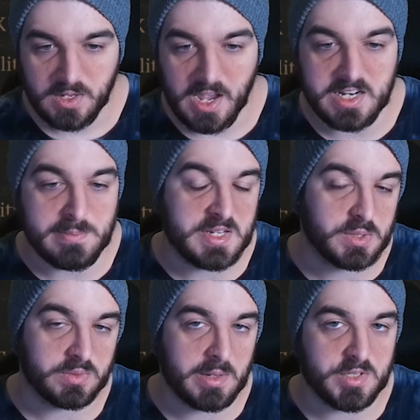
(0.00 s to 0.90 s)
and a
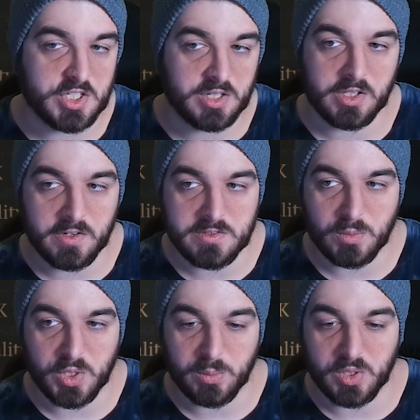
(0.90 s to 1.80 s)
mental damage dealer is
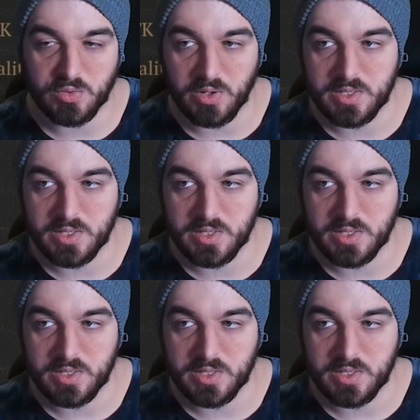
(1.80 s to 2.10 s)
what you want to try and